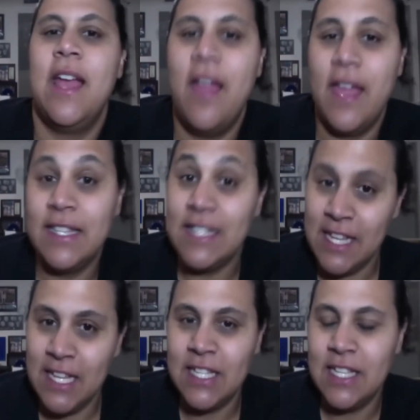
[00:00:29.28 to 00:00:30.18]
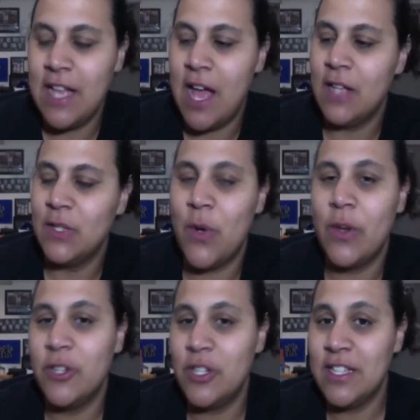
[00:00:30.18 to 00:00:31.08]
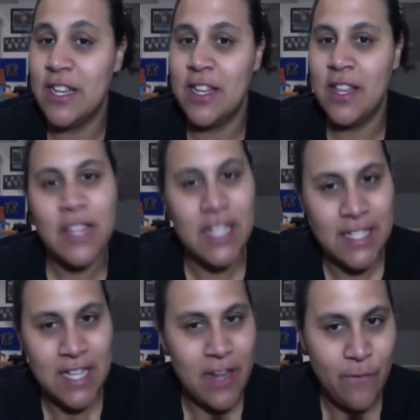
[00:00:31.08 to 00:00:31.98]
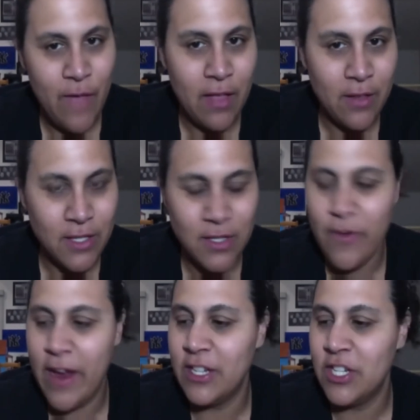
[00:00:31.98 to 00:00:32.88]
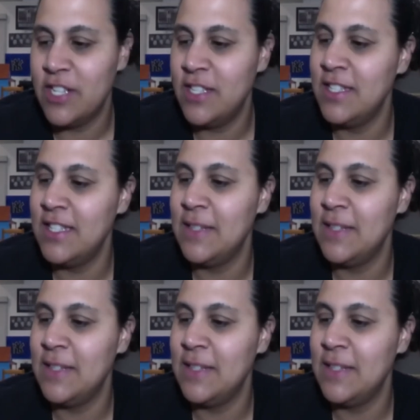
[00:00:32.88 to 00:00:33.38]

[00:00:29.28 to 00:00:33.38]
It's an easy song. You're just going to listen and follow the directions.